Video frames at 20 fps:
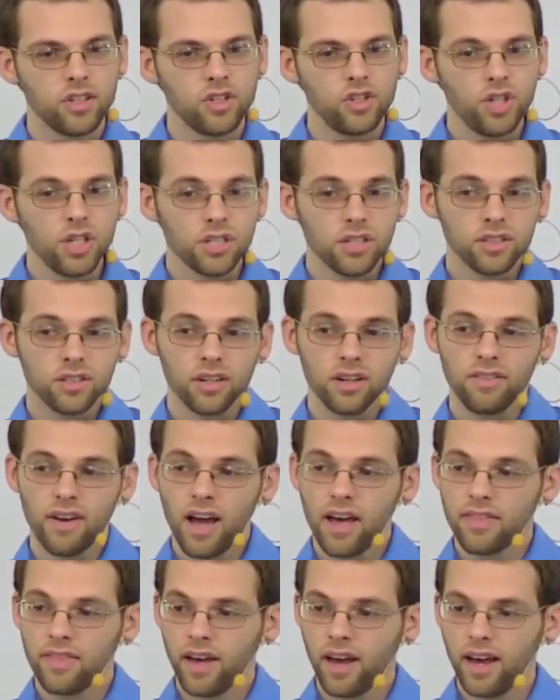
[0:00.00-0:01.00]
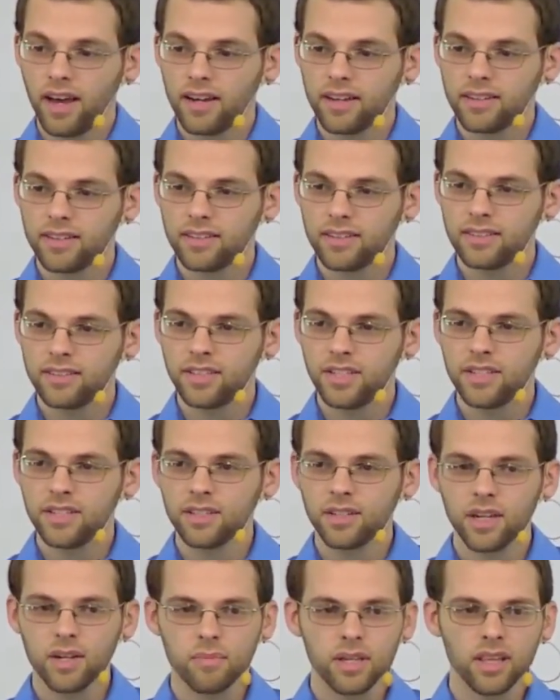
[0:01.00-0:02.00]
Jesus could have had that. Jesus
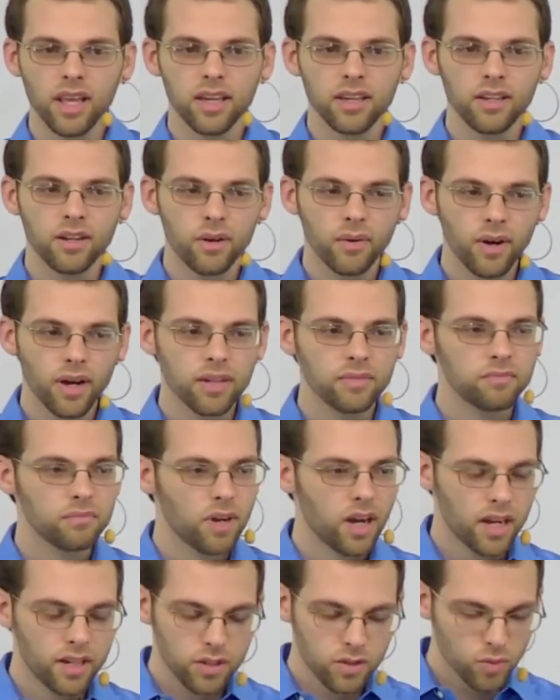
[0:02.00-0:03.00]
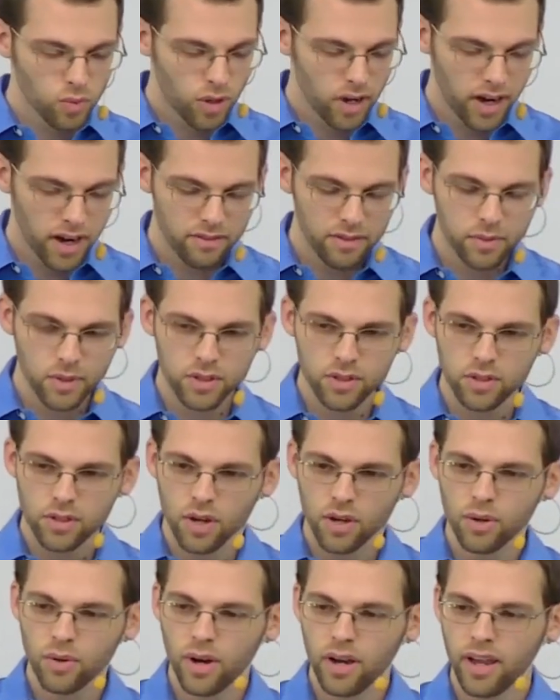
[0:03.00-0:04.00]
could have been like, you know what? I just want everyone to
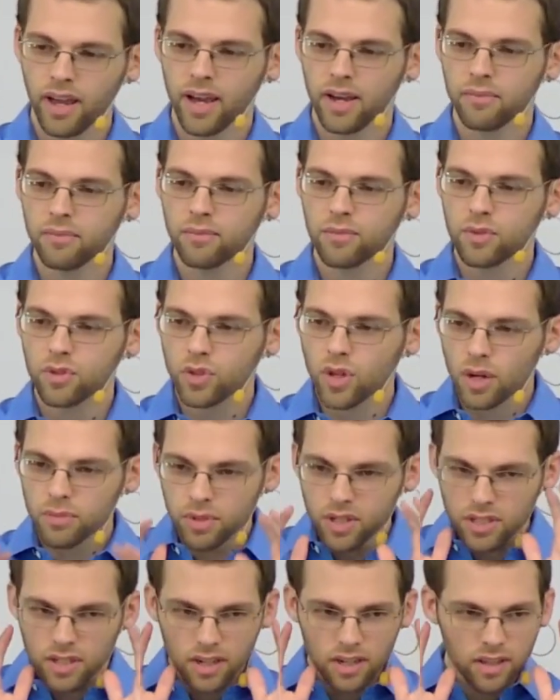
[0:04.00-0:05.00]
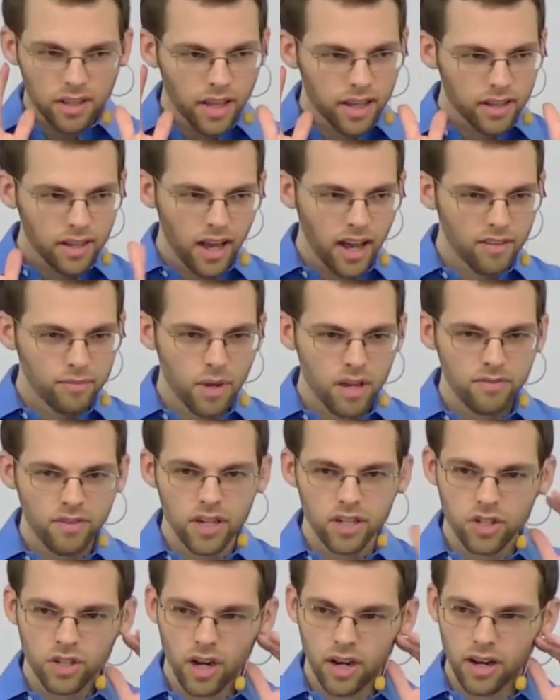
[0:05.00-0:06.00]
know who I am. So I'm just going to, like, have my
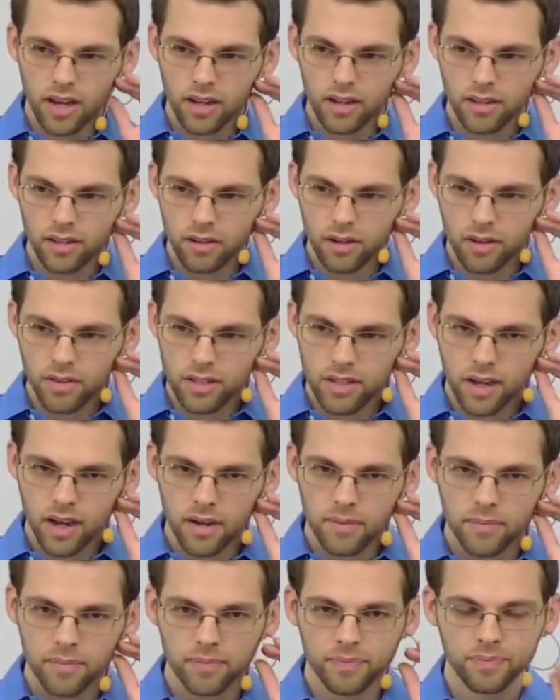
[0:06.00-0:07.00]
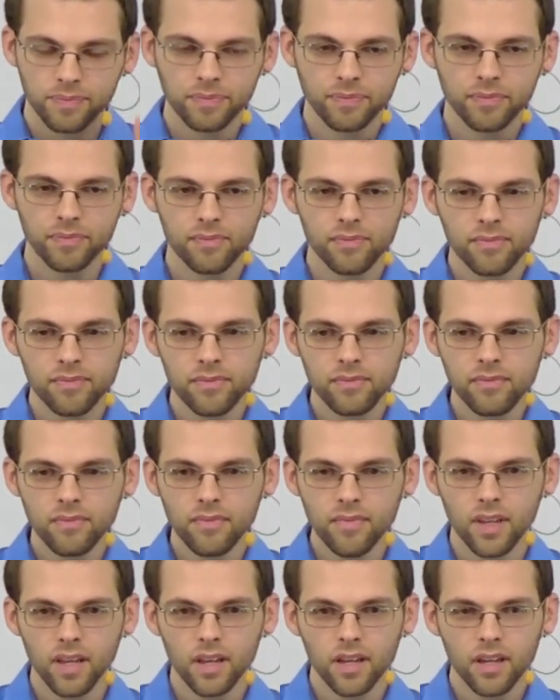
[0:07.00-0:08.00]
face shining all the time.
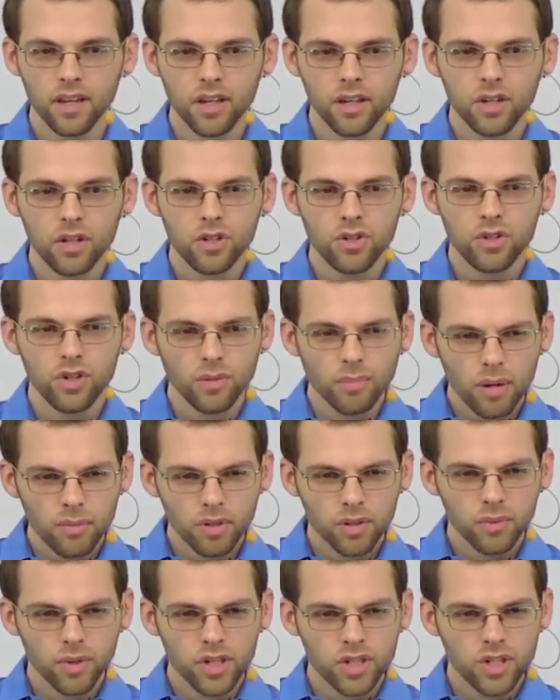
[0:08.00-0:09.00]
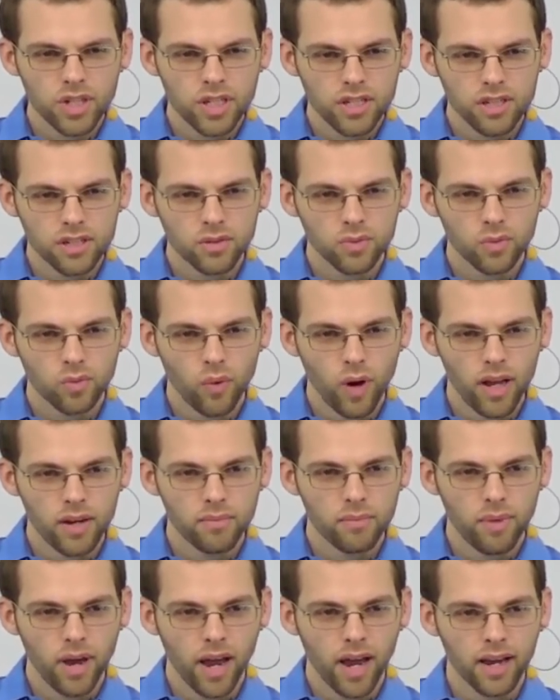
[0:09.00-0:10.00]
Do you remember when Jesus
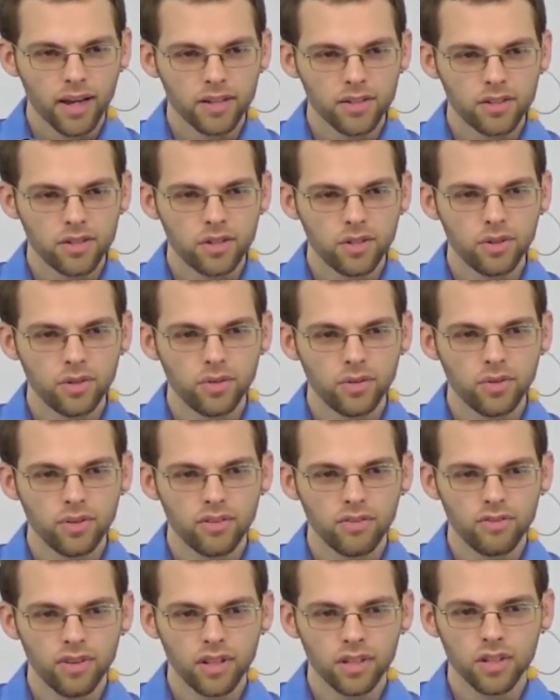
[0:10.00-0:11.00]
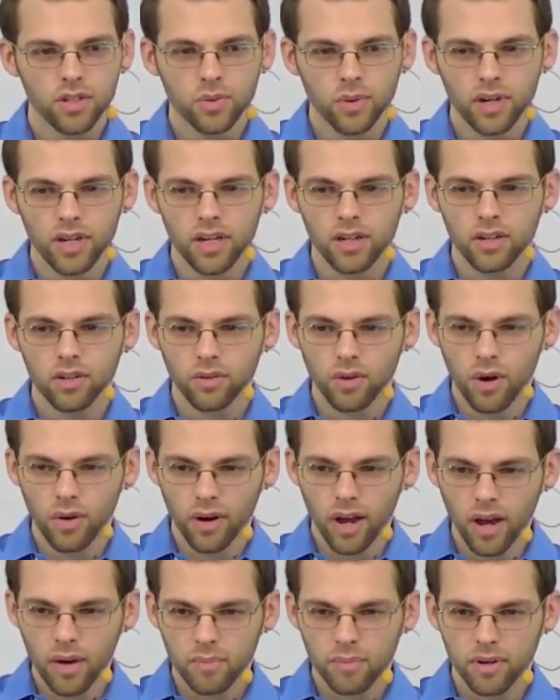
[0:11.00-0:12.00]
went back to the village where he had grown
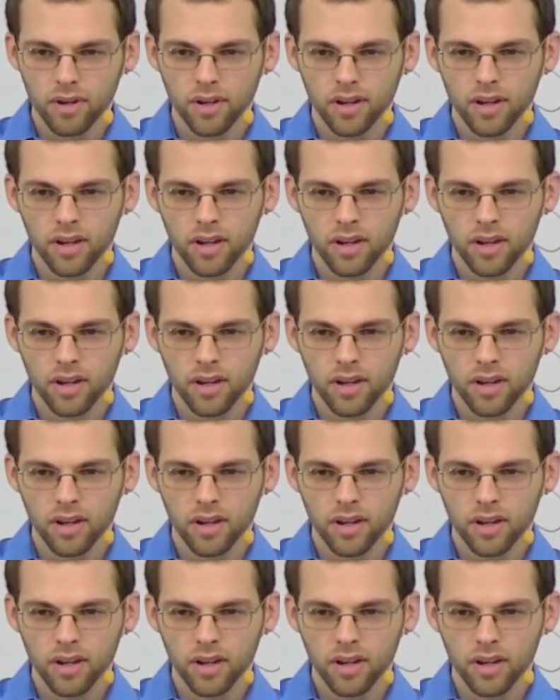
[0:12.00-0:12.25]
up?